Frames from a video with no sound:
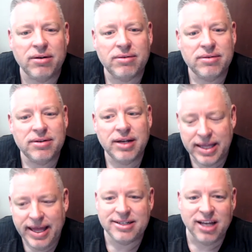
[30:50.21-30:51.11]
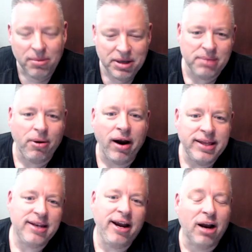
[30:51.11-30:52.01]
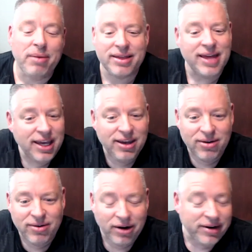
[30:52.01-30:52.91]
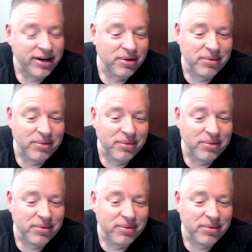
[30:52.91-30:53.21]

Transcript: And then they tell me the part I need to hear. I'm like, "Thank you. I don't need to read it now."